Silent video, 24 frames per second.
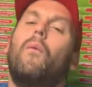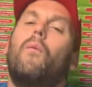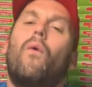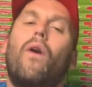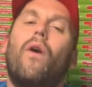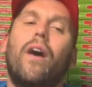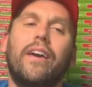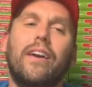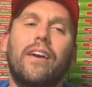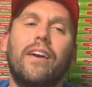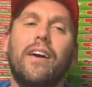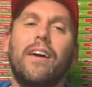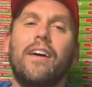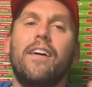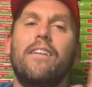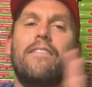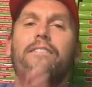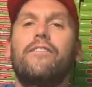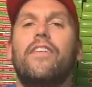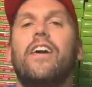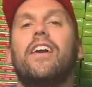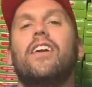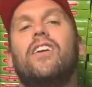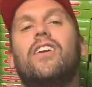wait.
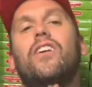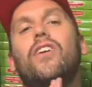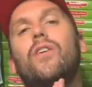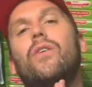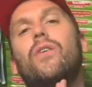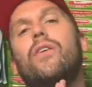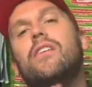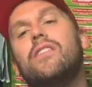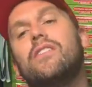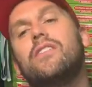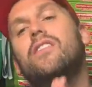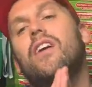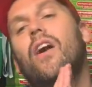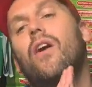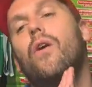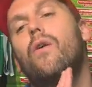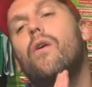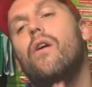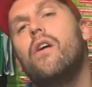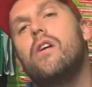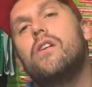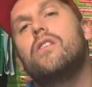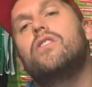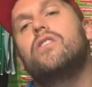Thank you
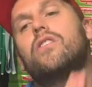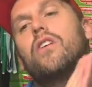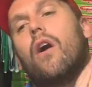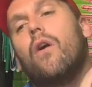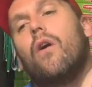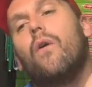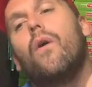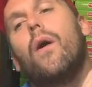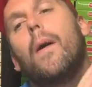so, so